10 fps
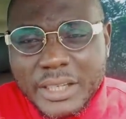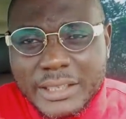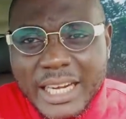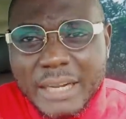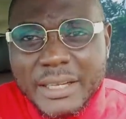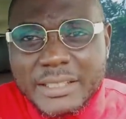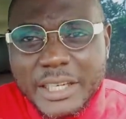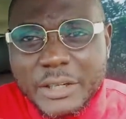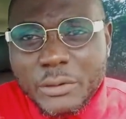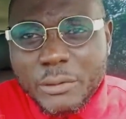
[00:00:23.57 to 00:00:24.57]
the Taliban
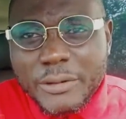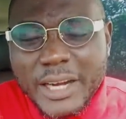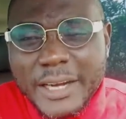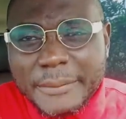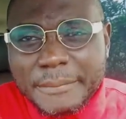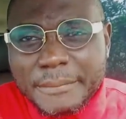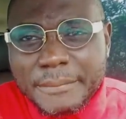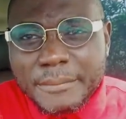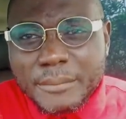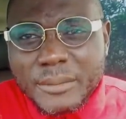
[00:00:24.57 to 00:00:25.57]
taking over
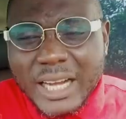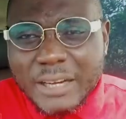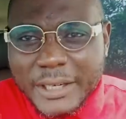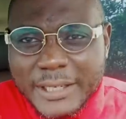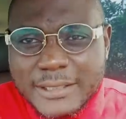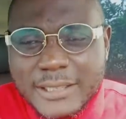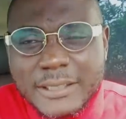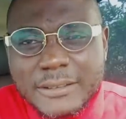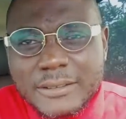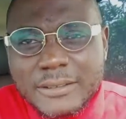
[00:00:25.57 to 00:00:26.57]

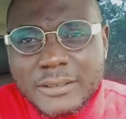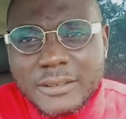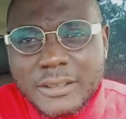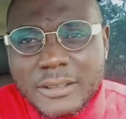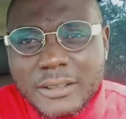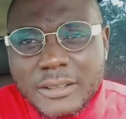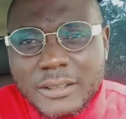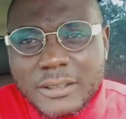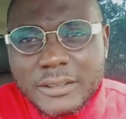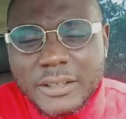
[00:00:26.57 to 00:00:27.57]
Afghanistan,
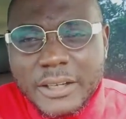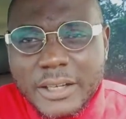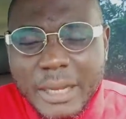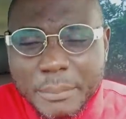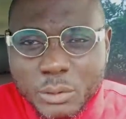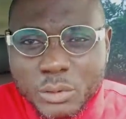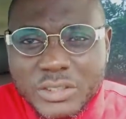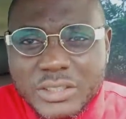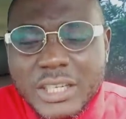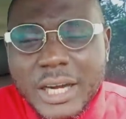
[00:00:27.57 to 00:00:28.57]
the capital
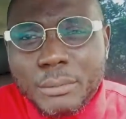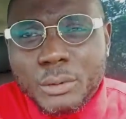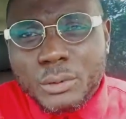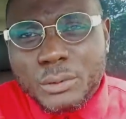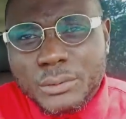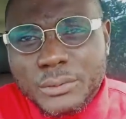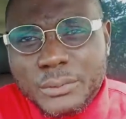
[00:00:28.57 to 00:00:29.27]
city Kabul,